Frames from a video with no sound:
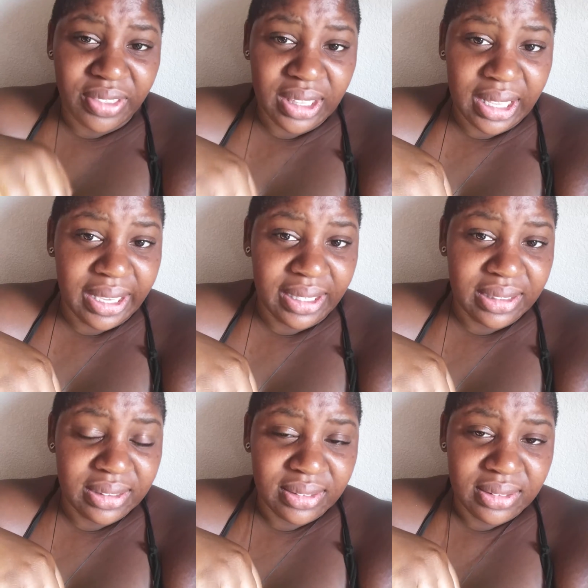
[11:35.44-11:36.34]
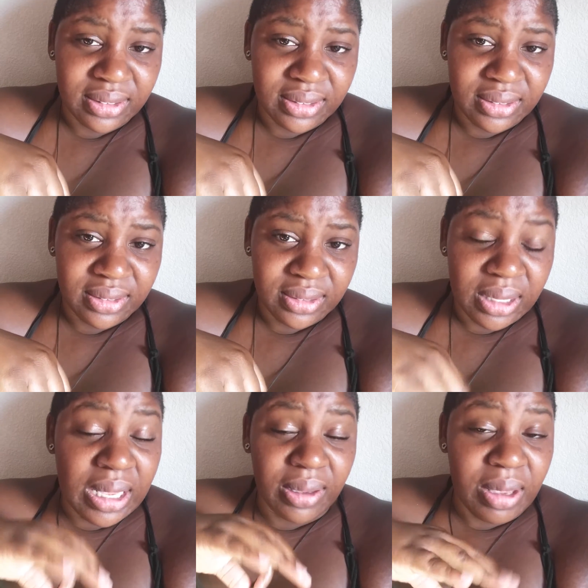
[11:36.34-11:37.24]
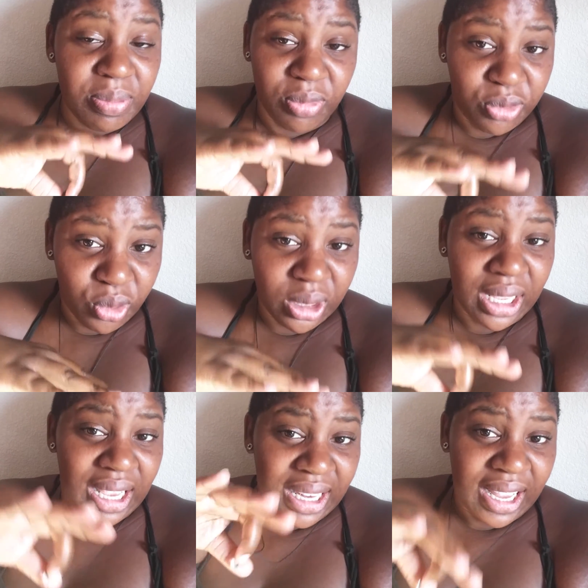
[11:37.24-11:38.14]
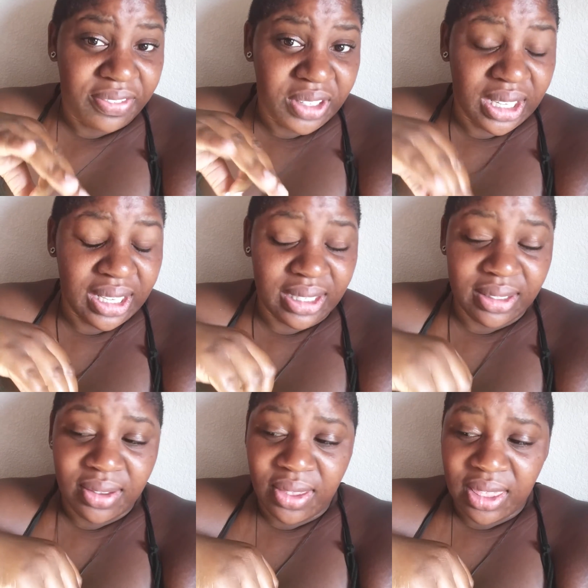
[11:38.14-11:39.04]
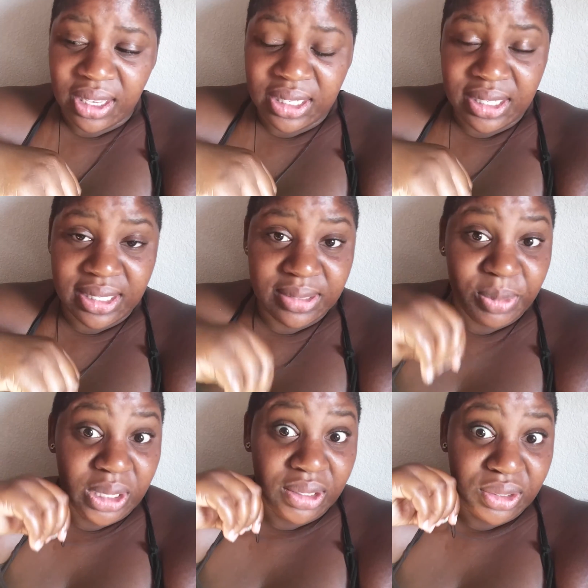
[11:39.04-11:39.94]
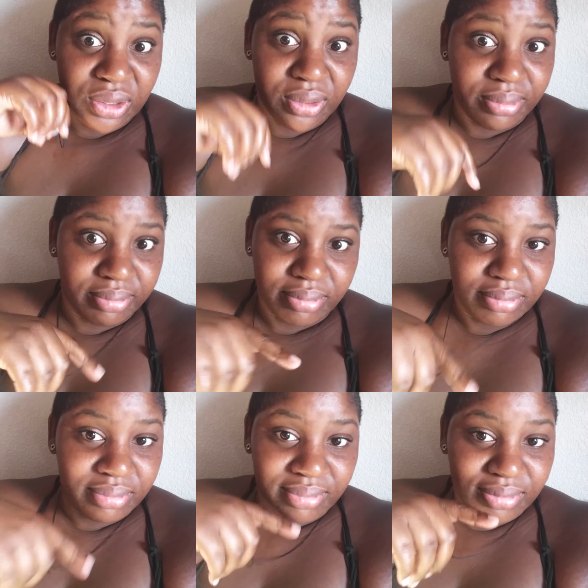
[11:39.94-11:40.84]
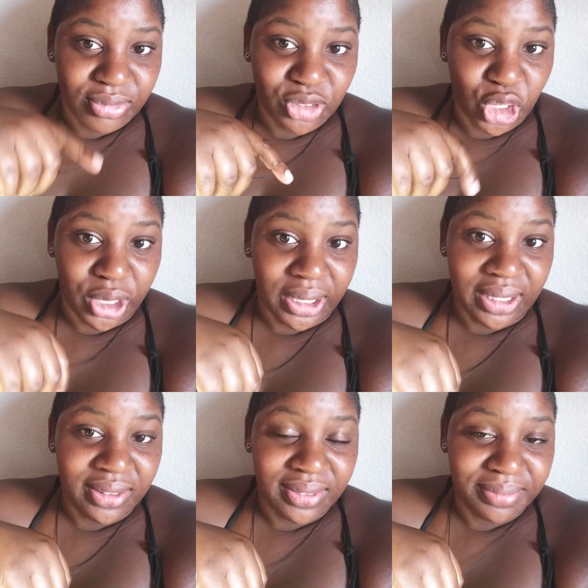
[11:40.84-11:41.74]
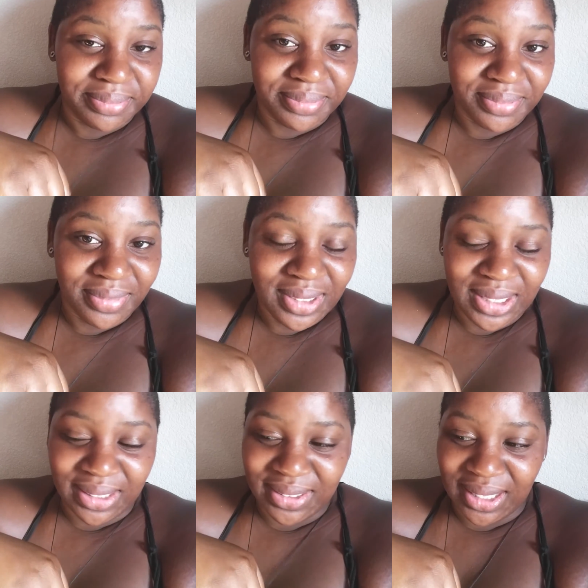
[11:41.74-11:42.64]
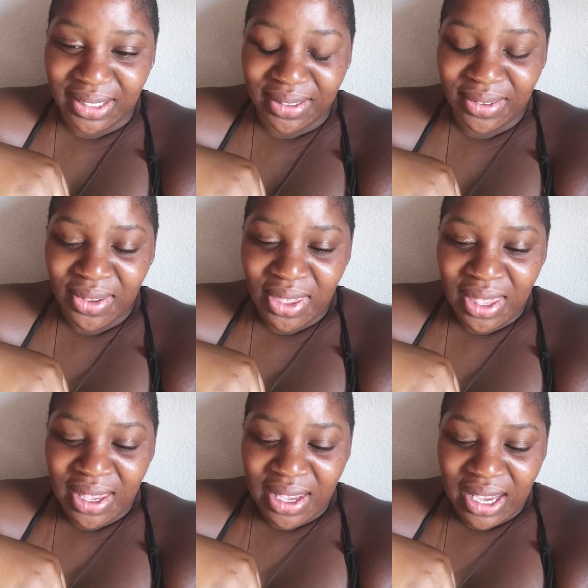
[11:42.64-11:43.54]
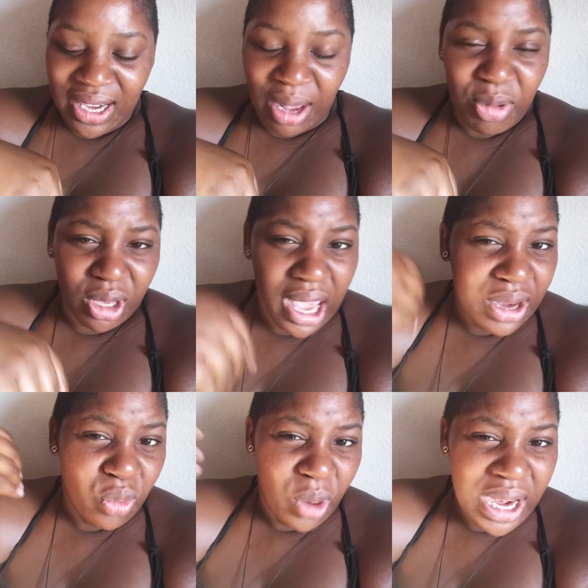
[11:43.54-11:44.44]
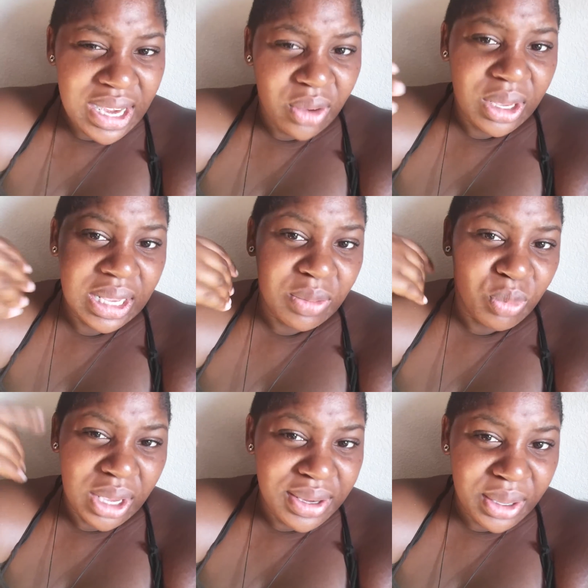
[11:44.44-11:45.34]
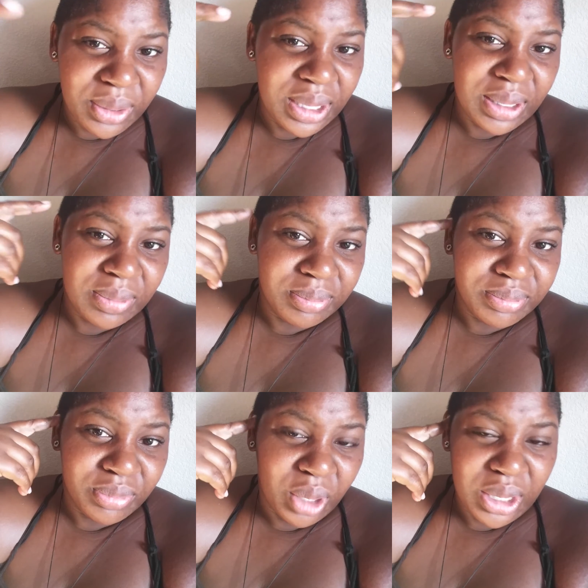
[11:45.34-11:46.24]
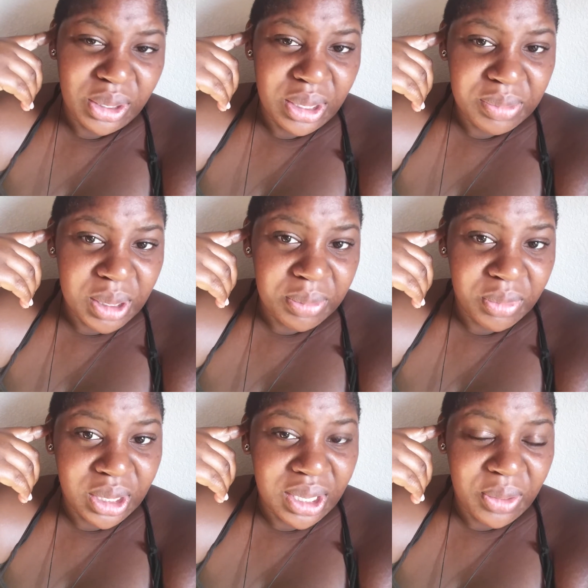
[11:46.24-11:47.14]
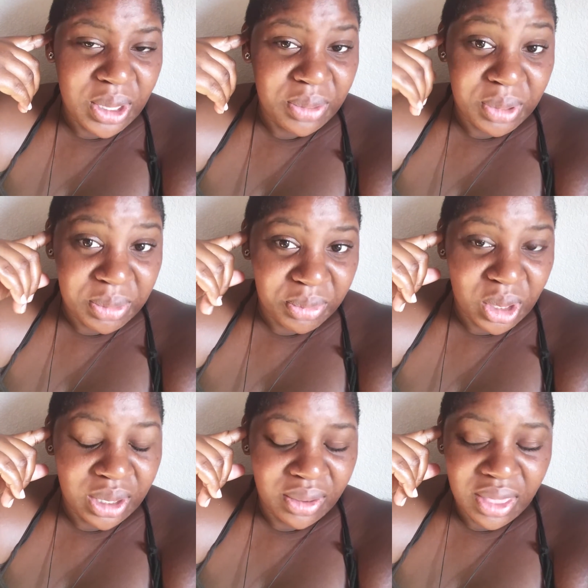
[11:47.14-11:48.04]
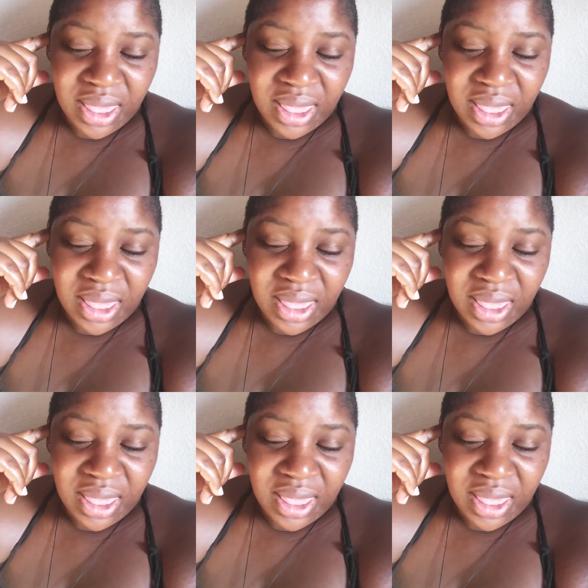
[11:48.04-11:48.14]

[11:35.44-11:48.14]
that, even before that and after that, it has been this journey since then. And I've been kind of waiting on him to come around.